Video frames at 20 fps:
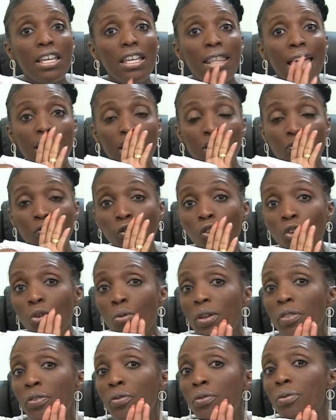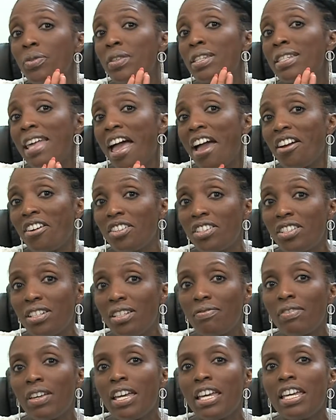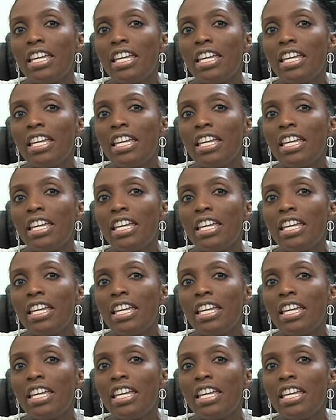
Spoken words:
that's flowing through this handkerchief